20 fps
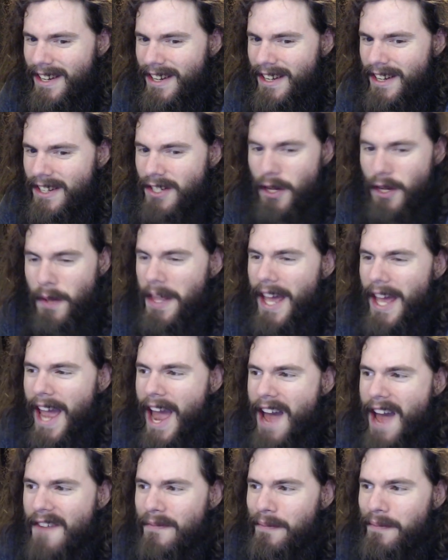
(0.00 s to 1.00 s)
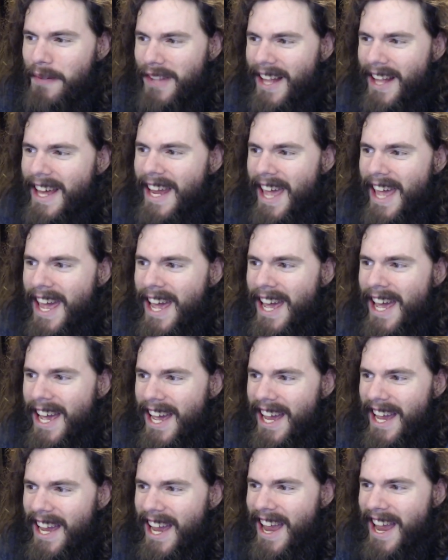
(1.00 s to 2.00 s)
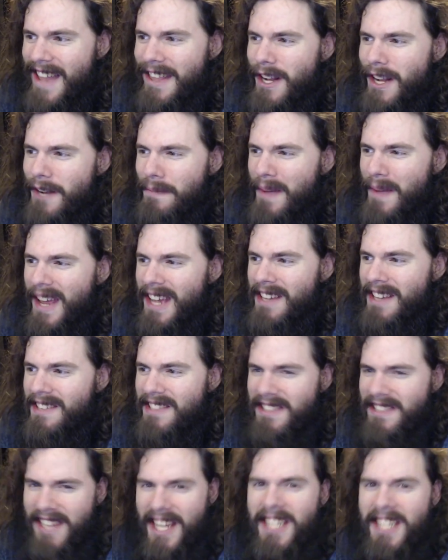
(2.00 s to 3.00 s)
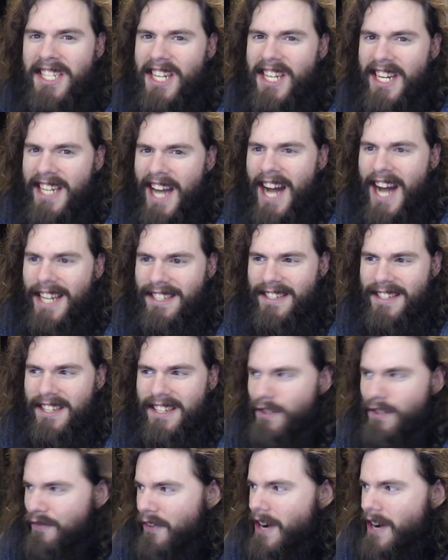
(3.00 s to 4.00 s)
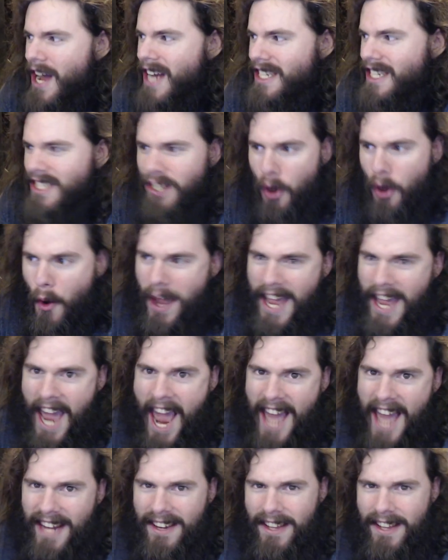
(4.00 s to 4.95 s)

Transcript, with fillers: do they have plenty and they're being stingy Nazis for not doing it?